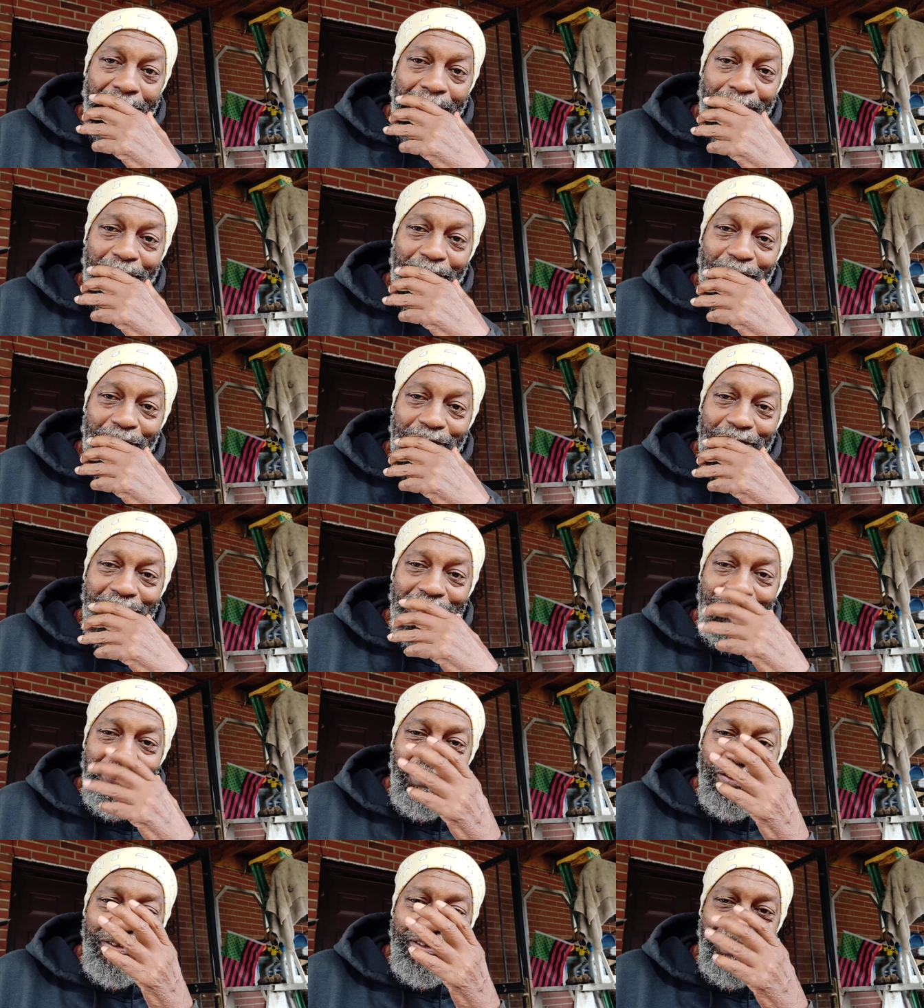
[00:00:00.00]
because there's
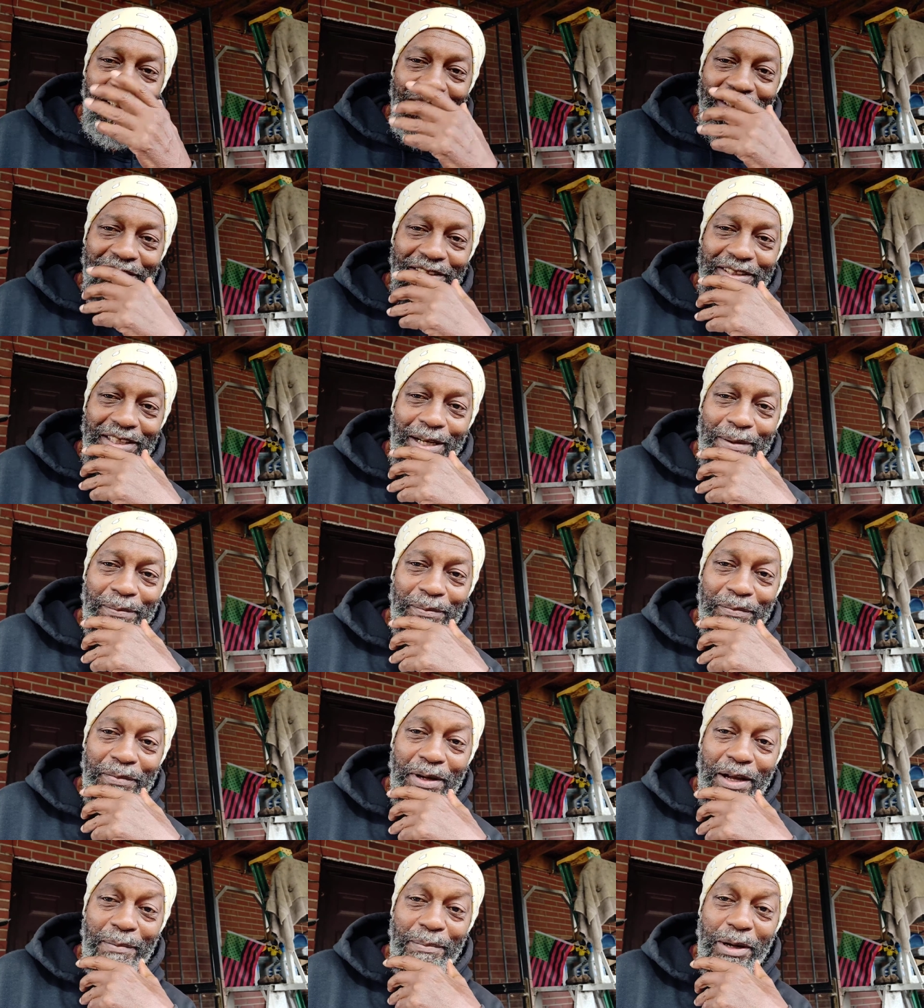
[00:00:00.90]
certain things that's happened
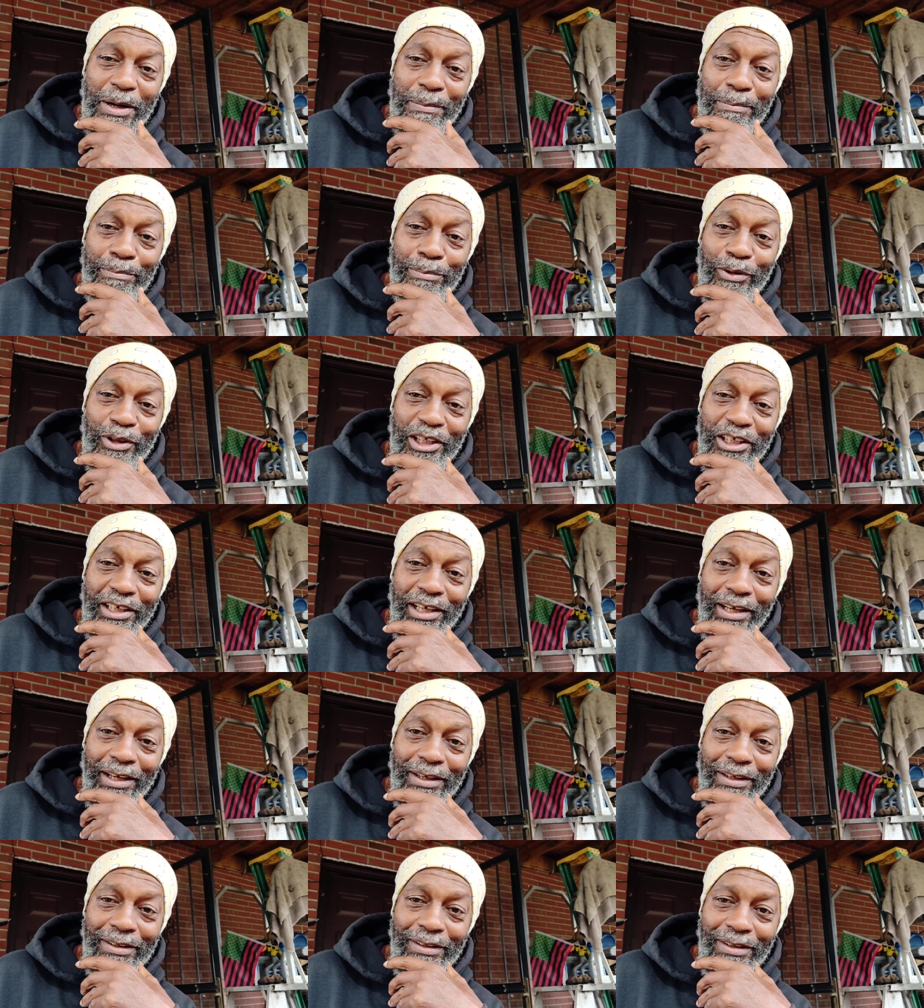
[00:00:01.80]
about
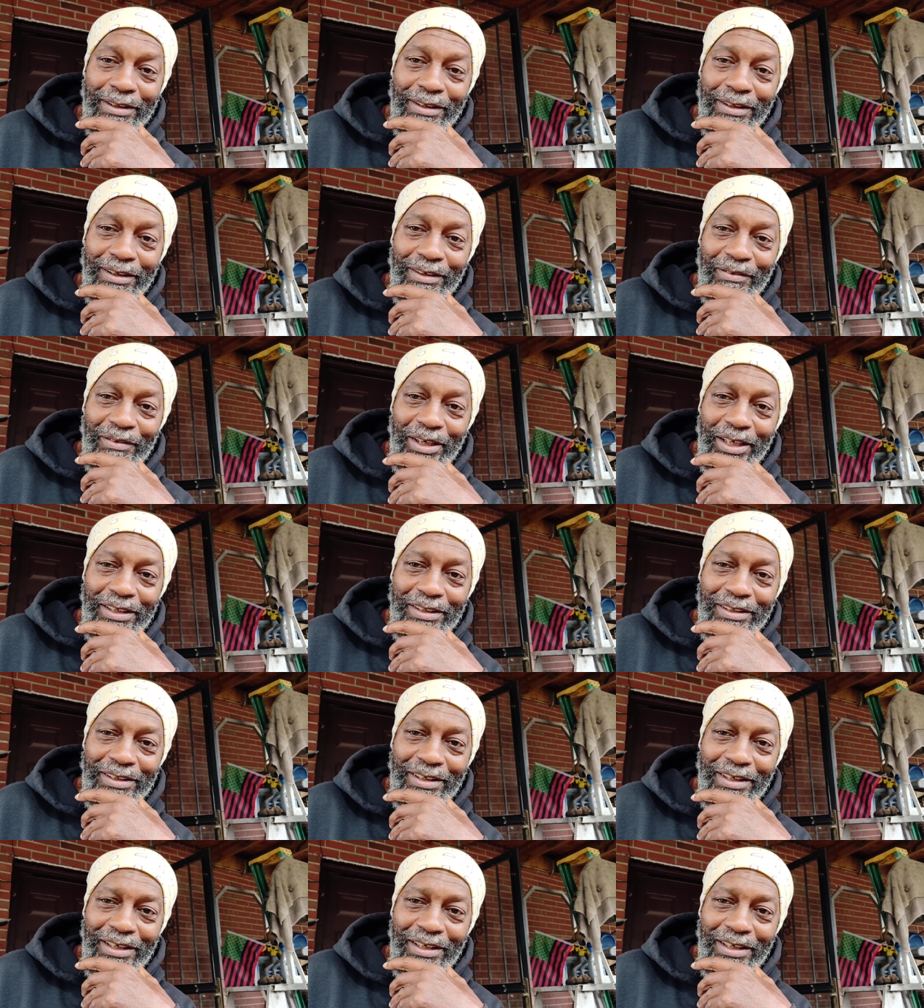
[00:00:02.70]
bullying, right?